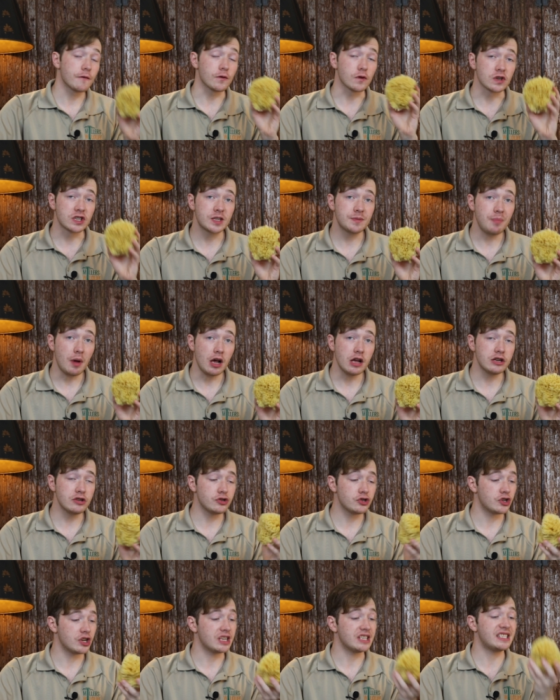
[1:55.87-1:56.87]
For a
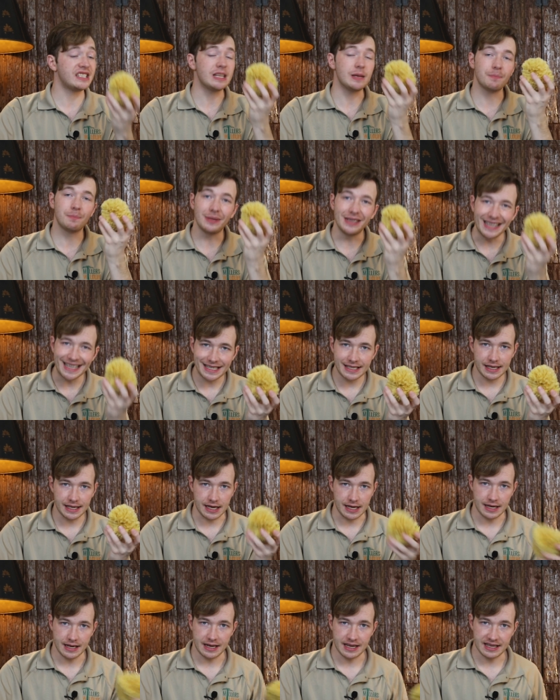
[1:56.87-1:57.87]
sponge,
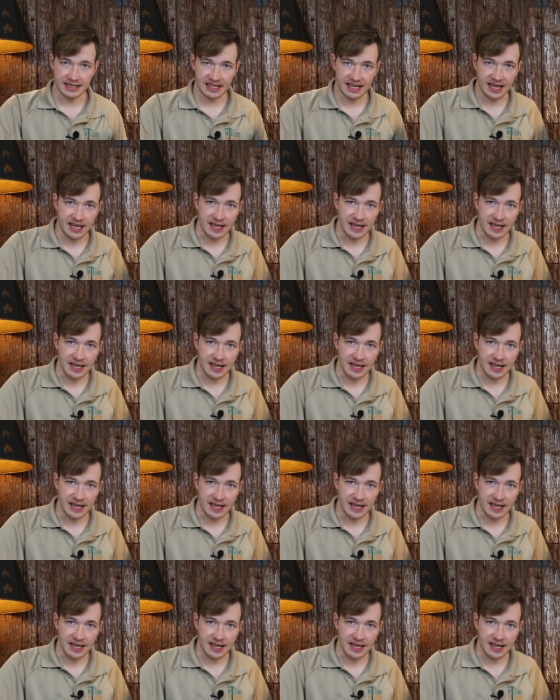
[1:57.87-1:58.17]
simplicity is